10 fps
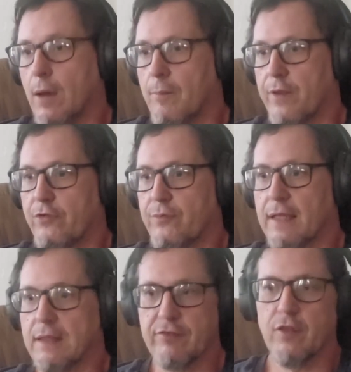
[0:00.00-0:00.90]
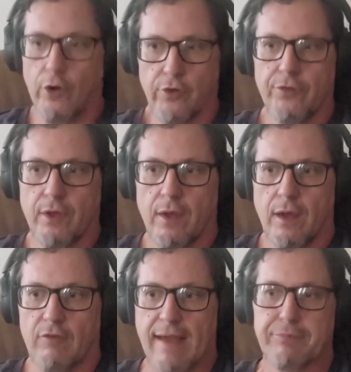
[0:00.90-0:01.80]
They live in the world
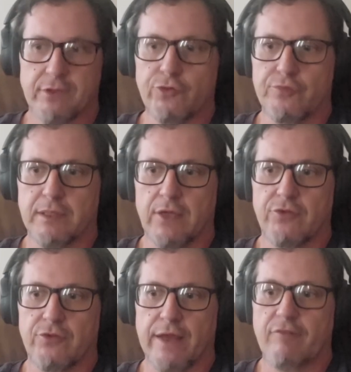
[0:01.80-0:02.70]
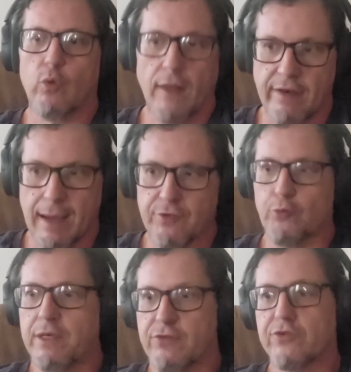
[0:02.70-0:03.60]
of absolutes because they never will have an absolute,
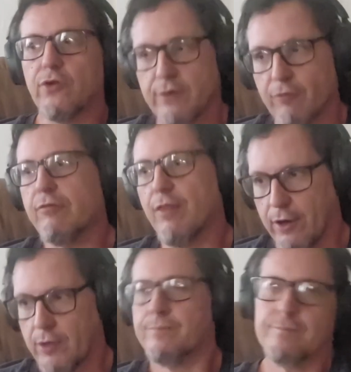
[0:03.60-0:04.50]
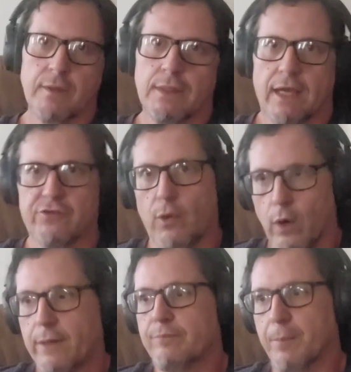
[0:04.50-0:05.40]
because there is no self there. And so they
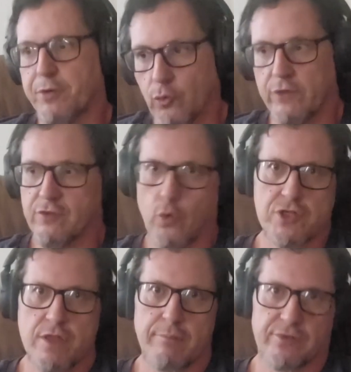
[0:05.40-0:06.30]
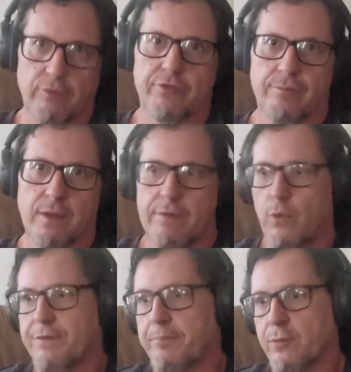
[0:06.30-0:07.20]
want the pure ones to question themselves. They
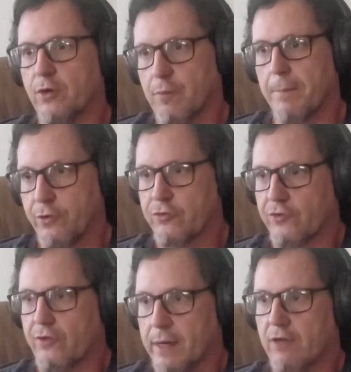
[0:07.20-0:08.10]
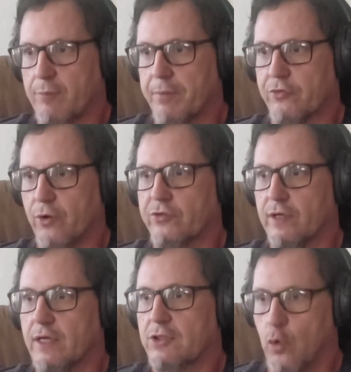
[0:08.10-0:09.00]
want those from the pure source, emanating from the pure source, to
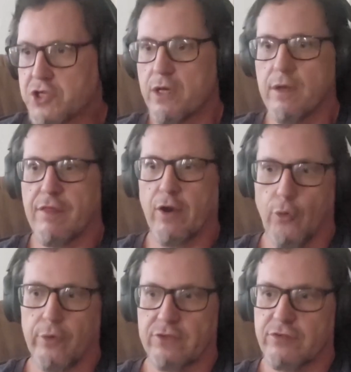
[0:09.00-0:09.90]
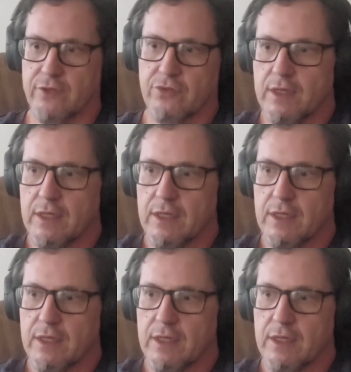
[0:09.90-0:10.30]
question their own existence.